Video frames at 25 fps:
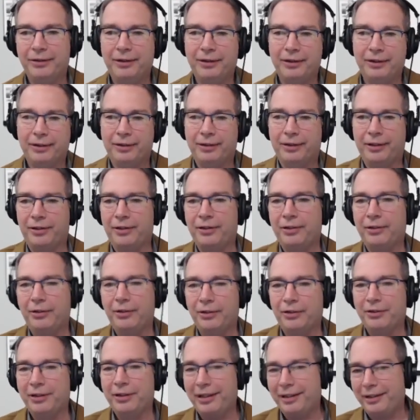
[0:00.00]
the
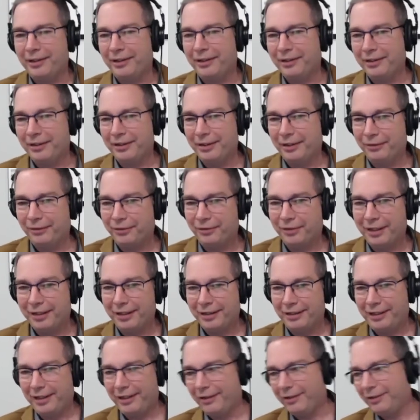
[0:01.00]
soldier out there on the
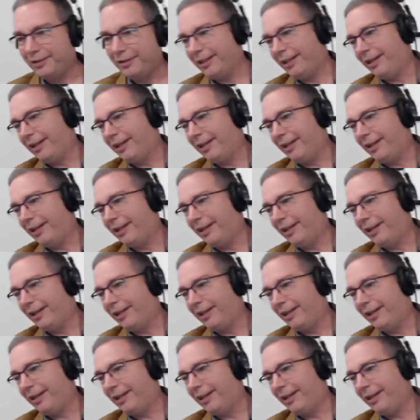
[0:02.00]
frontiers,